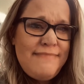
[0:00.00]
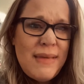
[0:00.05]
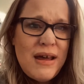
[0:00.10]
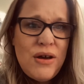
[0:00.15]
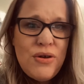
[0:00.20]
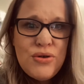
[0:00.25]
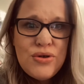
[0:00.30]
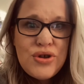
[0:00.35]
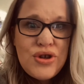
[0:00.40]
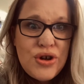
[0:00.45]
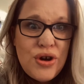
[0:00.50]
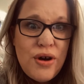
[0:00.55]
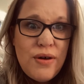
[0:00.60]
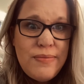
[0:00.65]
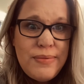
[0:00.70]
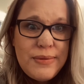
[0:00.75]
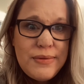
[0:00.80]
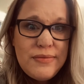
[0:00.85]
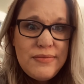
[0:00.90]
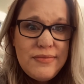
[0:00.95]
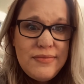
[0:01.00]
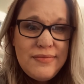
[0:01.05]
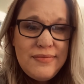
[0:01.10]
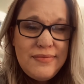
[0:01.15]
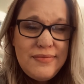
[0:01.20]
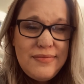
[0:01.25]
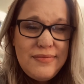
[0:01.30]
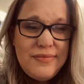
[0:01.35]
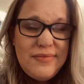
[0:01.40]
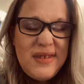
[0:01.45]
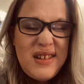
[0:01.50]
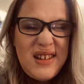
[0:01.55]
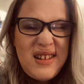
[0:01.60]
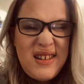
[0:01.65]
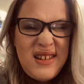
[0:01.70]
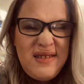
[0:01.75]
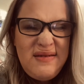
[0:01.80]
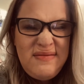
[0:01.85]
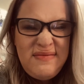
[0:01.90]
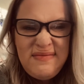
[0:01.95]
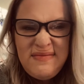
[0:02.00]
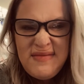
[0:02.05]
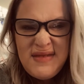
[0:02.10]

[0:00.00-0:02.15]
on top. You know,